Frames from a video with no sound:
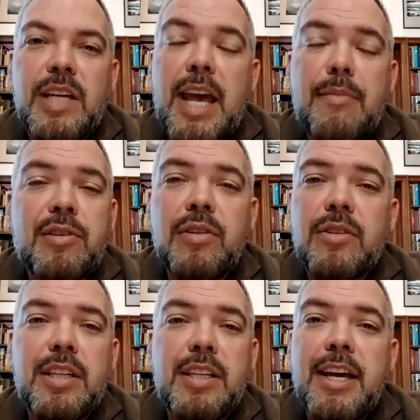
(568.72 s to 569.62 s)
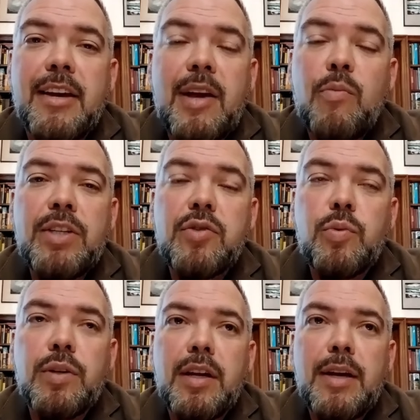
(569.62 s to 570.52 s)
Absolutely, yeah. And we just
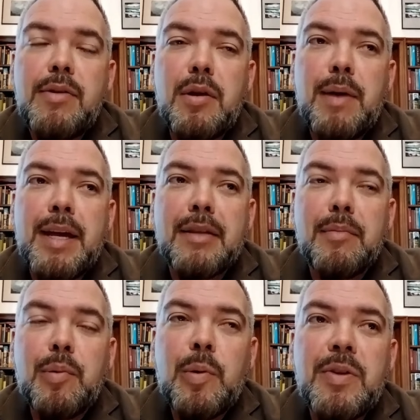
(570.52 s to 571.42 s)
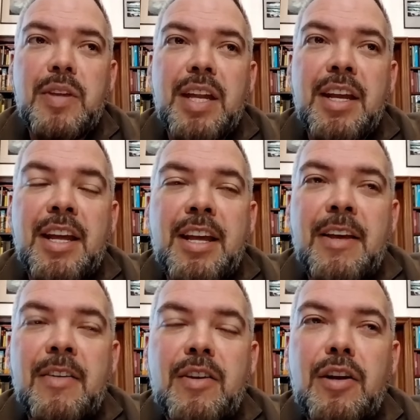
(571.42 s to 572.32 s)
want to, make the point that,
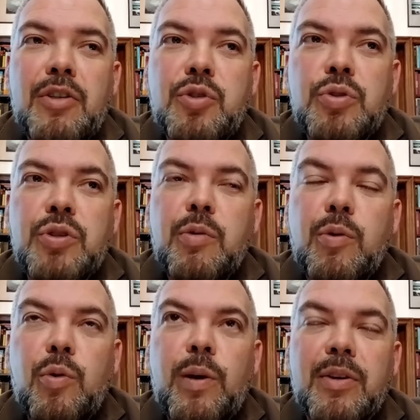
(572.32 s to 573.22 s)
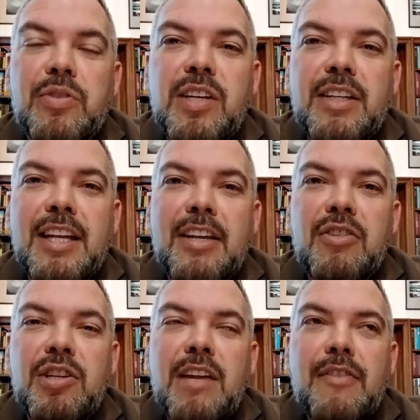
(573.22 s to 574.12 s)
George Orwell said that
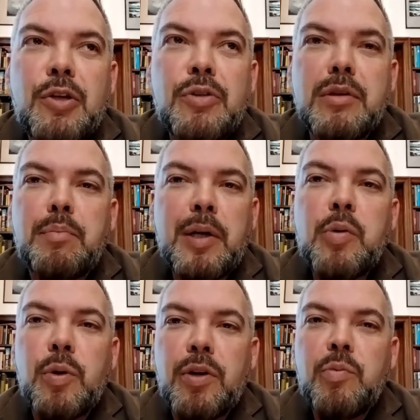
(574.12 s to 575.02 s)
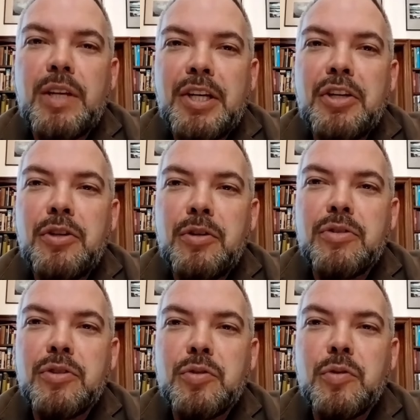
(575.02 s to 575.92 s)
never use a big word when you can use
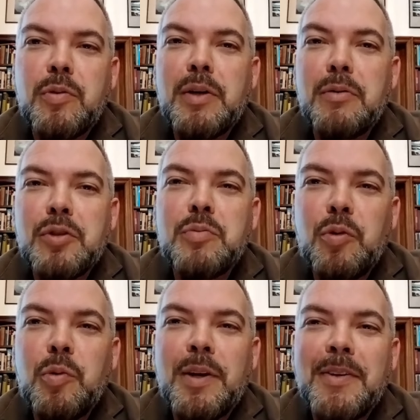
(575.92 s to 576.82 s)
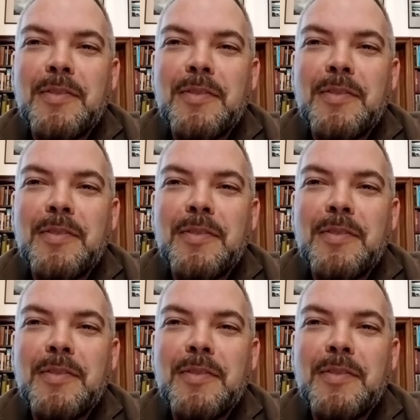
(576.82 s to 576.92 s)
a short one or a small one,